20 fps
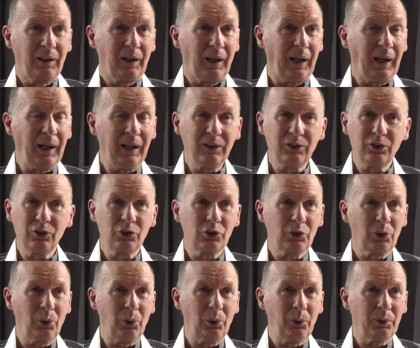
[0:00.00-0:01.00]
head and
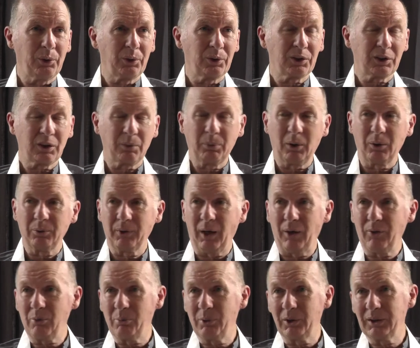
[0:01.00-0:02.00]
shoulders above
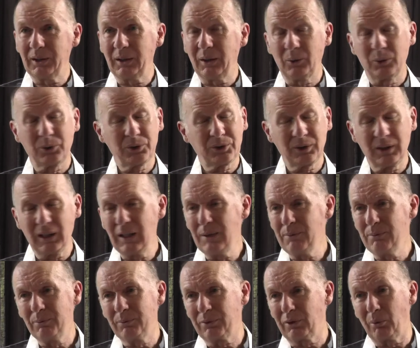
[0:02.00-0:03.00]
everybody else,
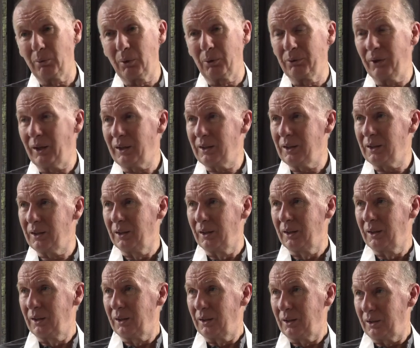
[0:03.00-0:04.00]
even from a very
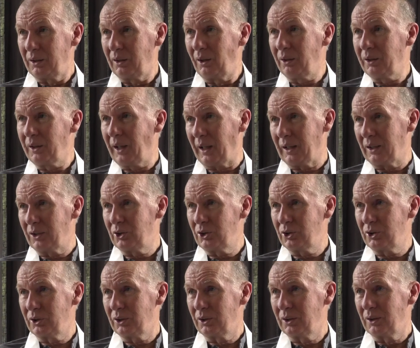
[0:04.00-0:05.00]
young
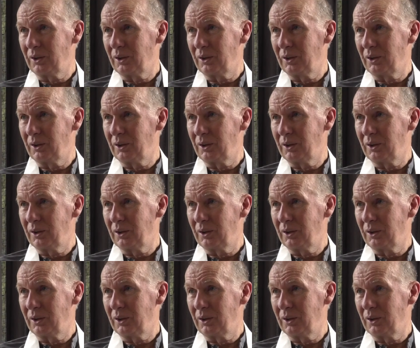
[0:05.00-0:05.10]
age.